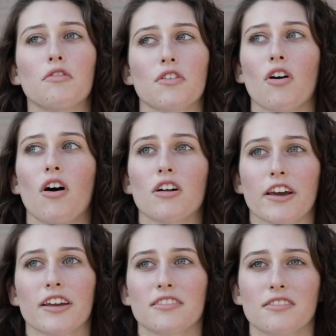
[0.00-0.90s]
Overall
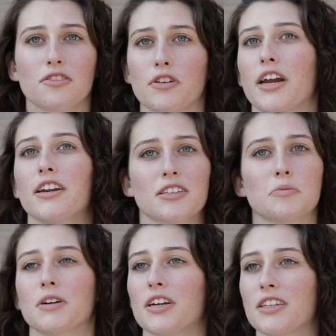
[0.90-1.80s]
like great
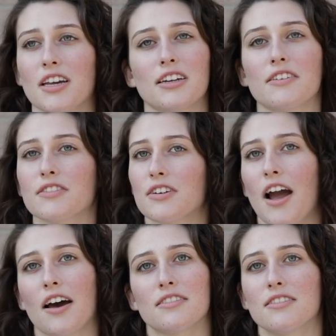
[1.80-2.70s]
experience. I never
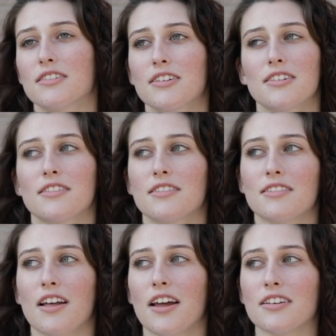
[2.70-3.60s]
had
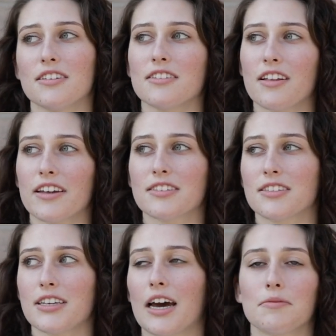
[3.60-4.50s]
any like
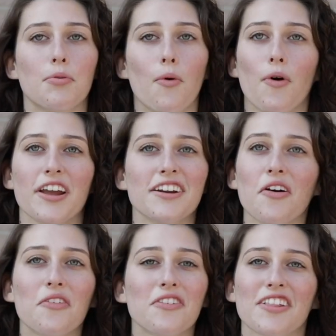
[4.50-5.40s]
sad point
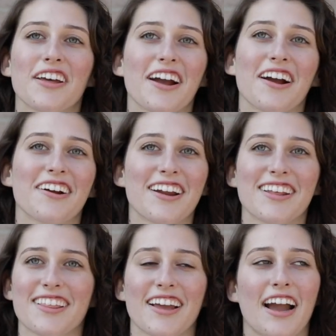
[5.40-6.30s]
over there or
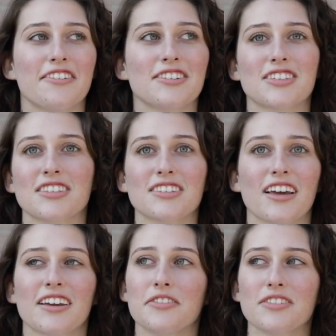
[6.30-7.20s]
anything. I was just
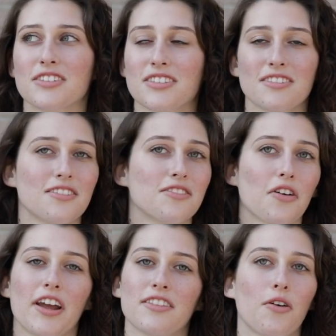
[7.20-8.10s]
like it was just
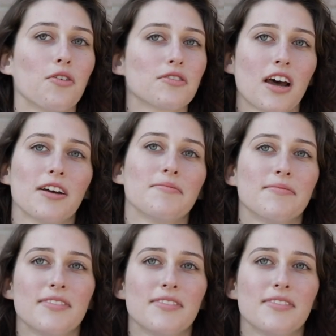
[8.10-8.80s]
great the whole time.